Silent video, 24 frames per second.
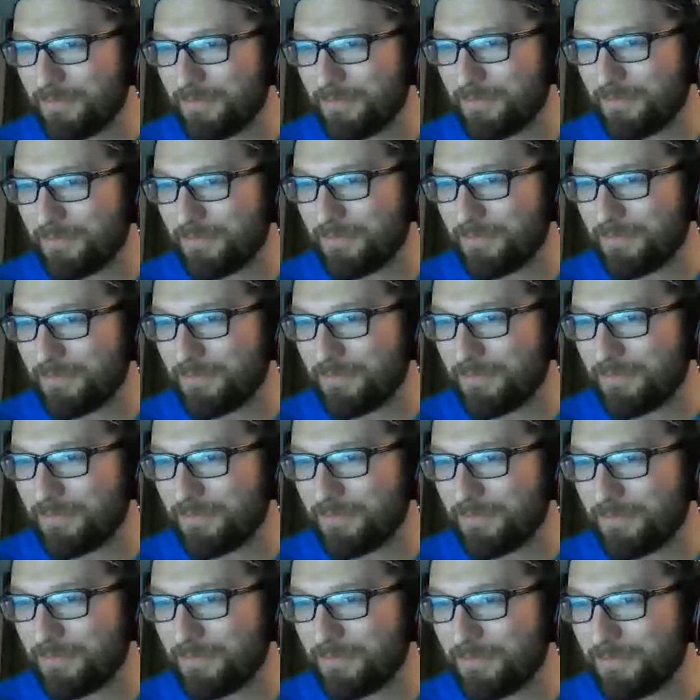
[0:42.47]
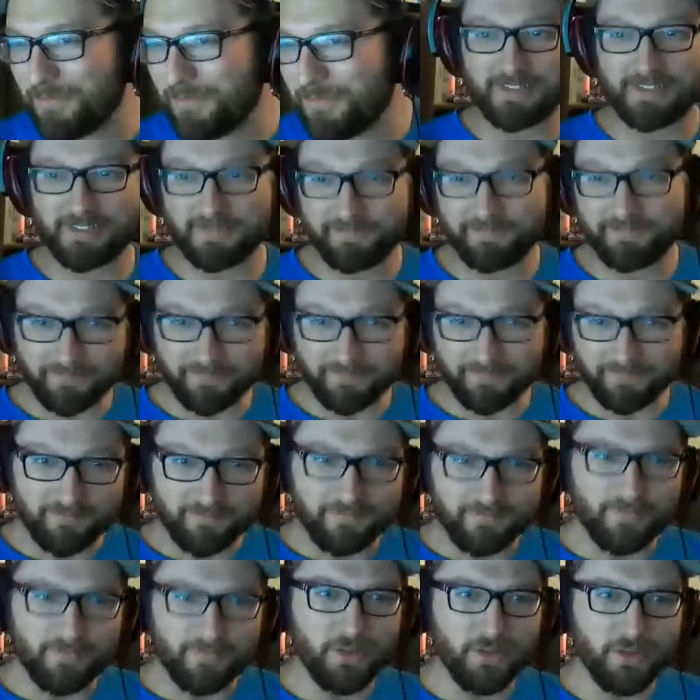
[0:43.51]
week 5 picks.
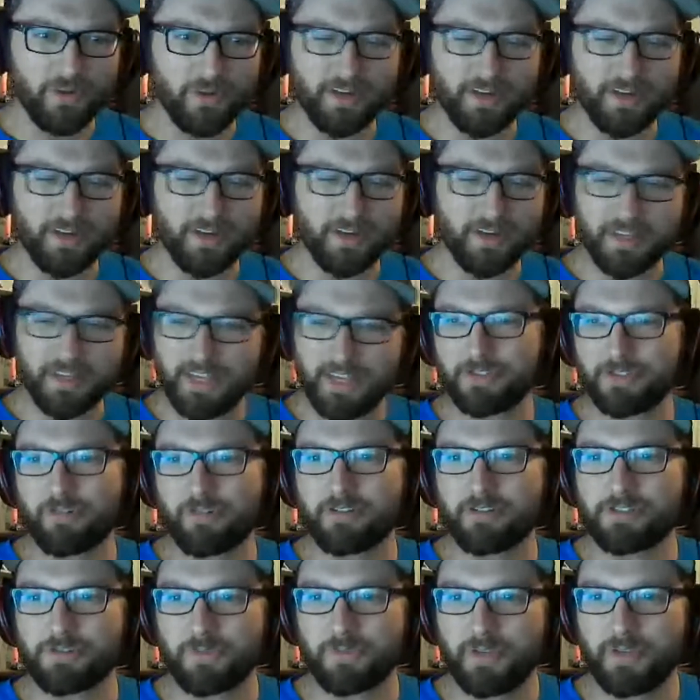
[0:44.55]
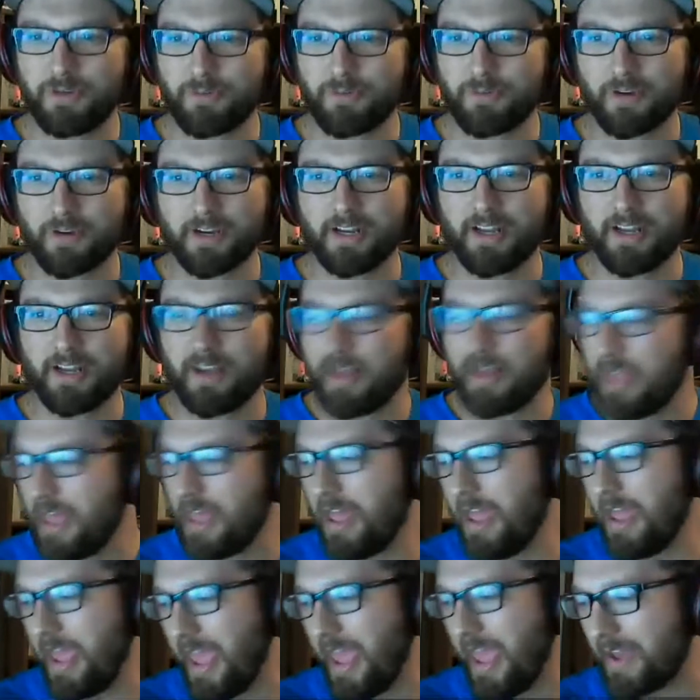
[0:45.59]
We're going to keep it short and sweet. We're going to
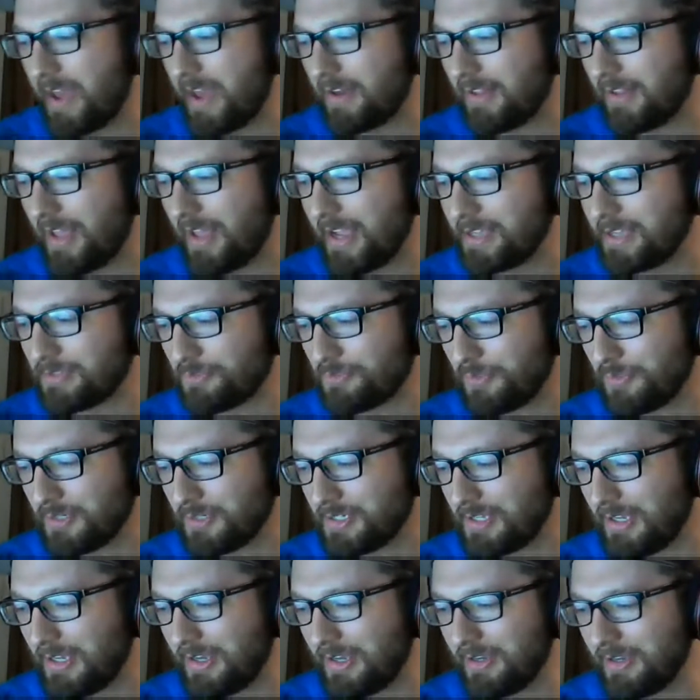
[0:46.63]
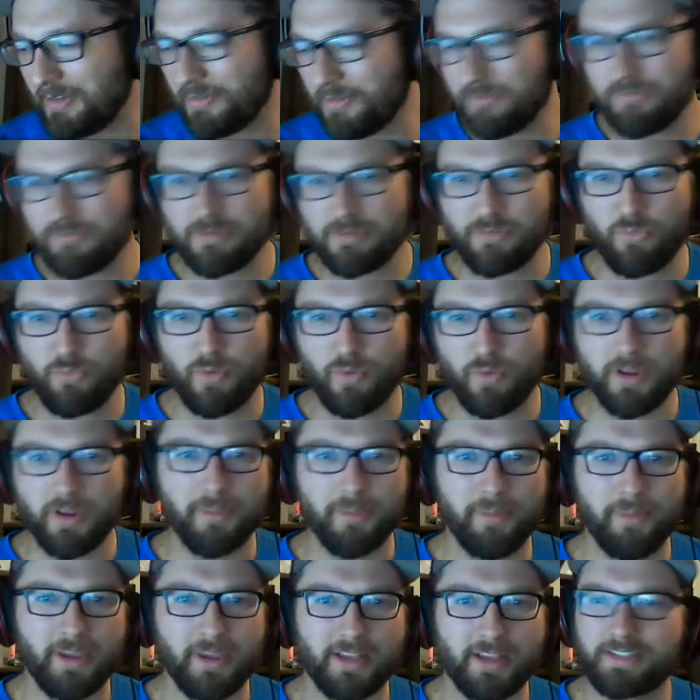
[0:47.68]
analyze what one of
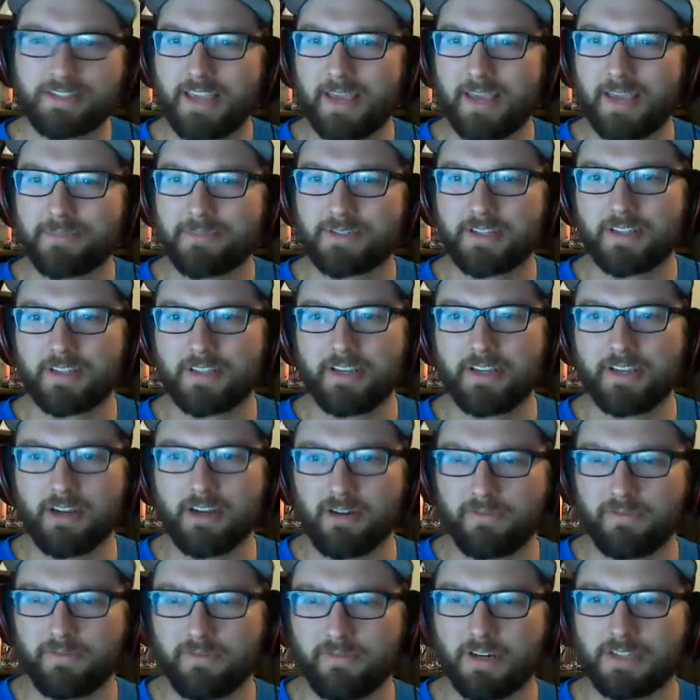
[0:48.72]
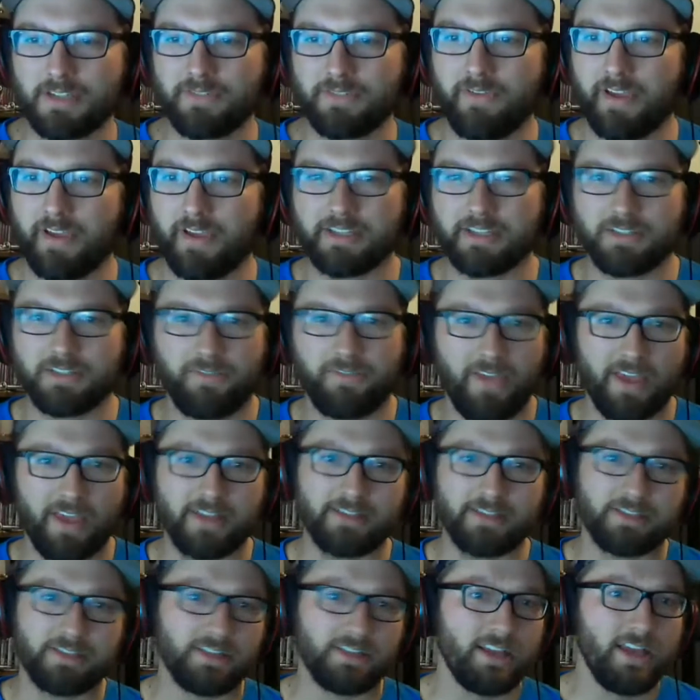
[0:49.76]
the biggest games of the year for us Vikings
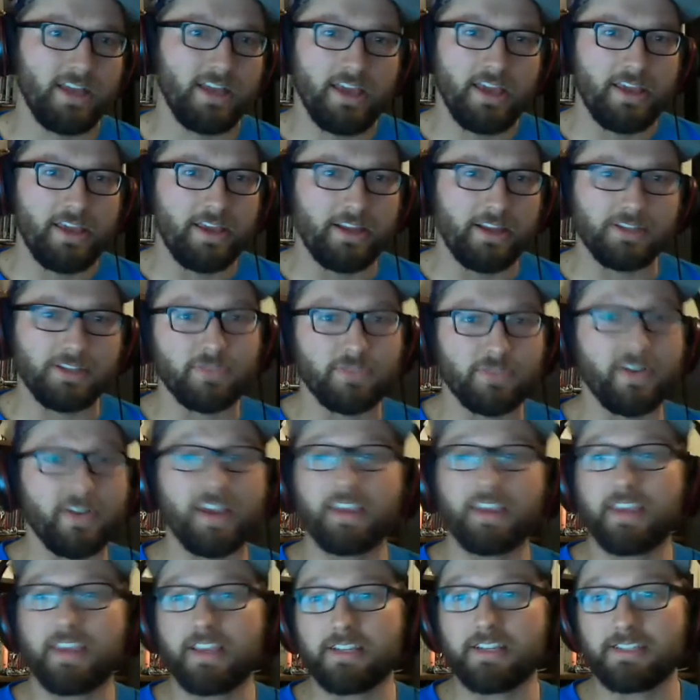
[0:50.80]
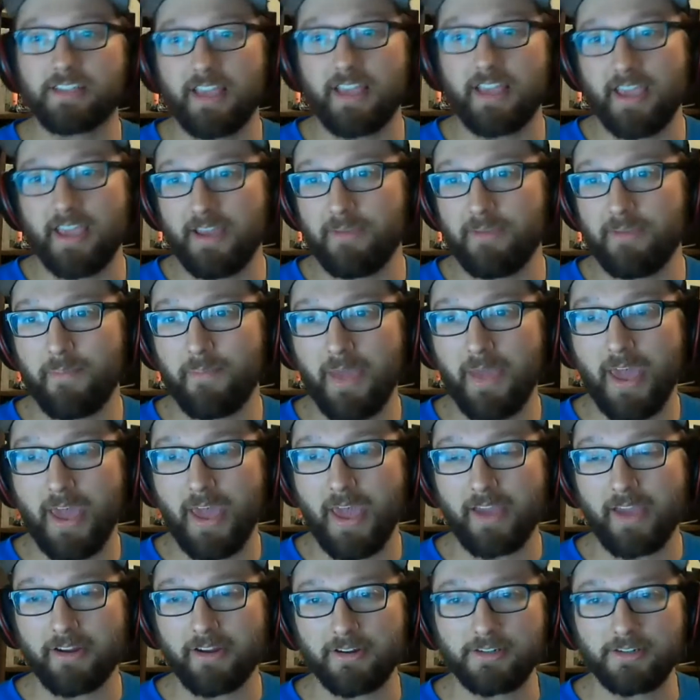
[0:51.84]
fans. It is the Vikings and
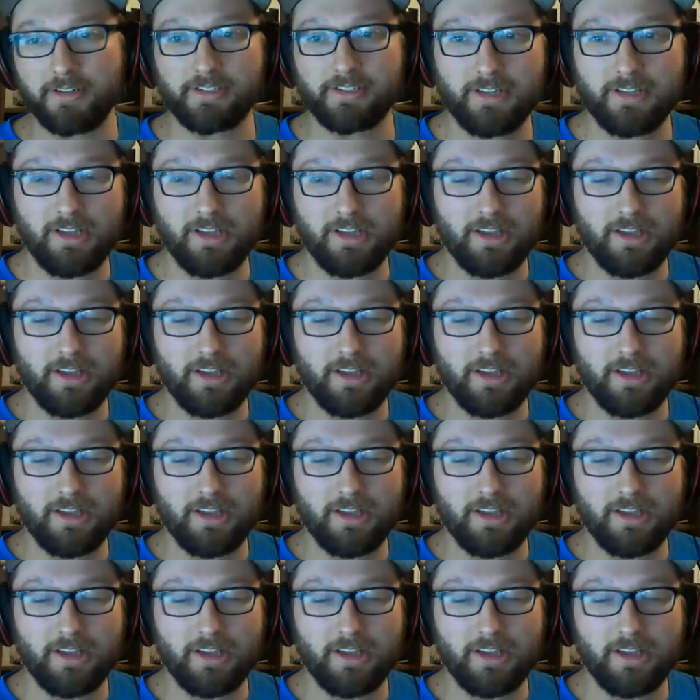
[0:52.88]
Packers.